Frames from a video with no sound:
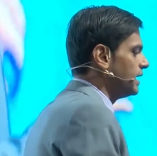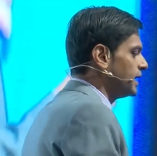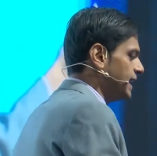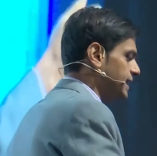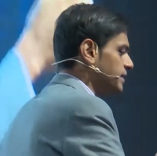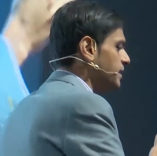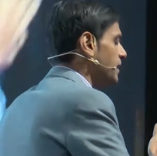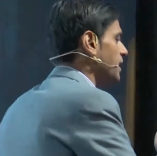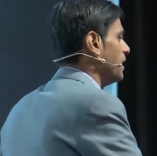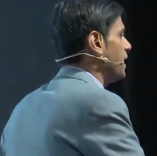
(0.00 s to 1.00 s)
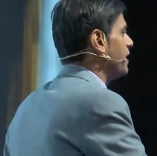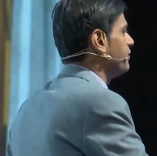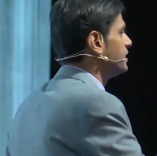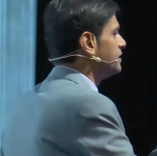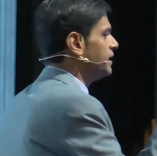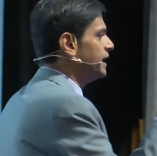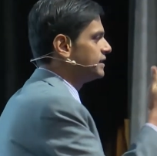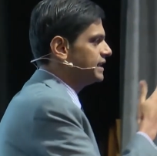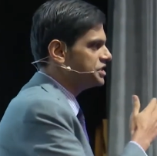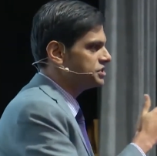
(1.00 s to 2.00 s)
again, having
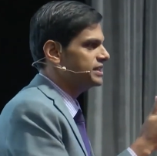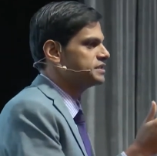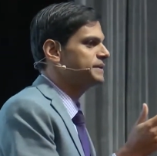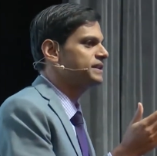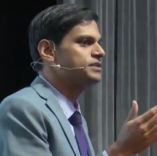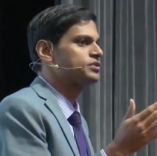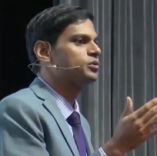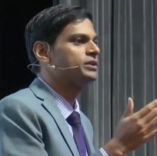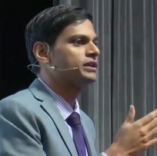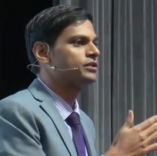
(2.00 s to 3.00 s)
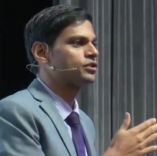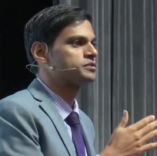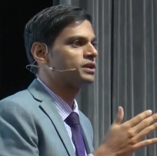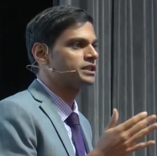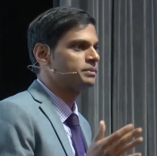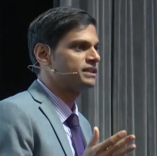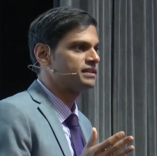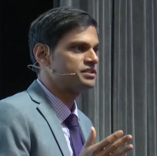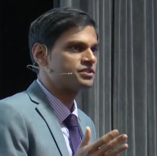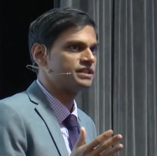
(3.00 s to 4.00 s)
international experience or working across multiple
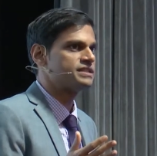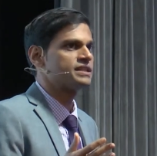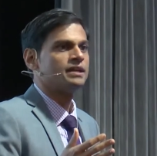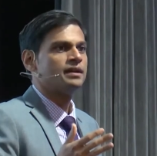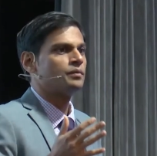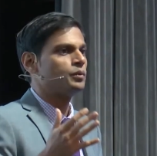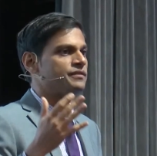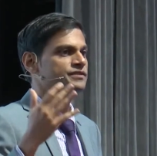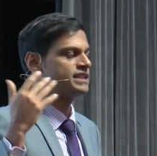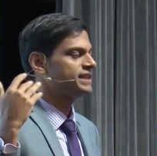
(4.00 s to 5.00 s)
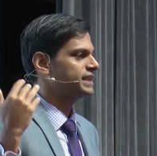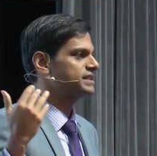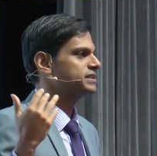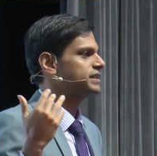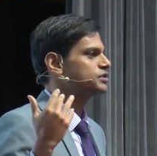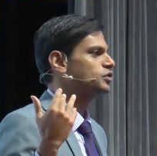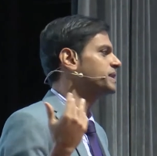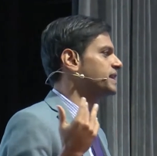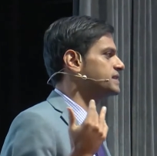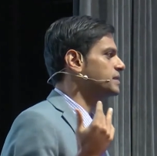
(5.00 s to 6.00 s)
industries, we've seen yesterday so
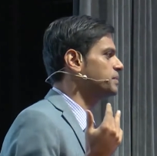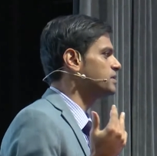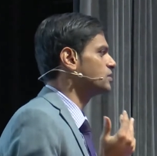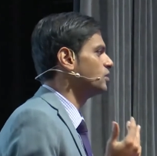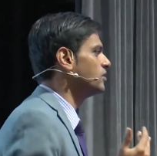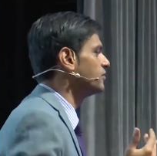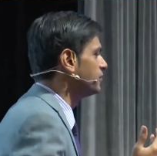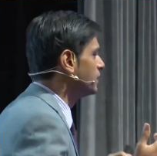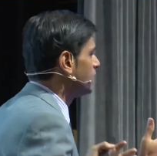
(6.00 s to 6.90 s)
many examples of